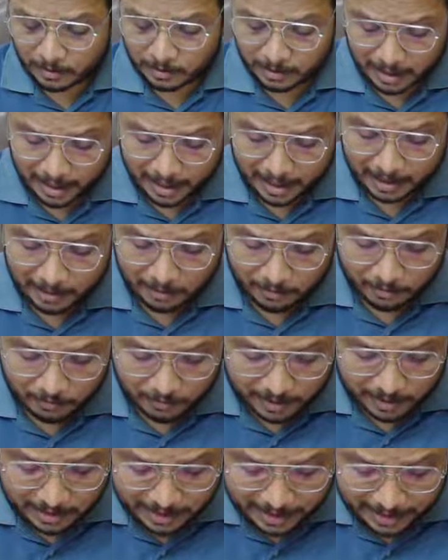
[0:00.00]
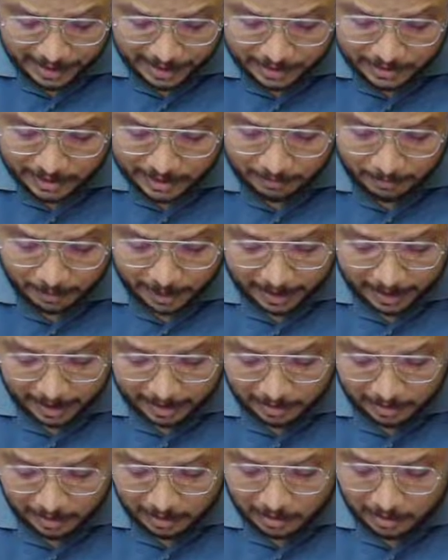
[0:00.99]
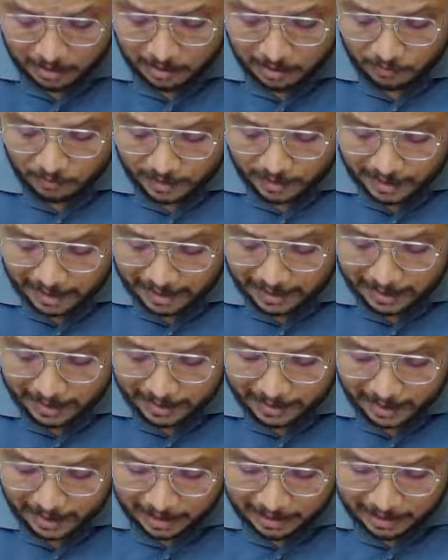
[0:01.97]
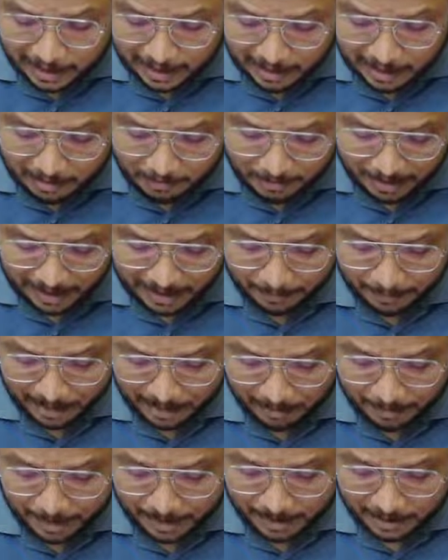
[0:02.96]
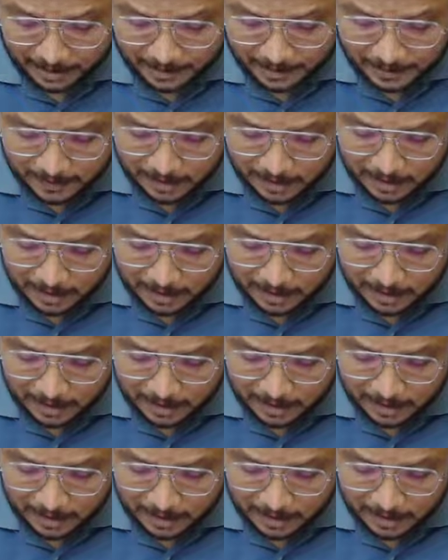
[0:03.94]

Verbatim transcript: And with radiation pattern, with antenna, there are many parameters.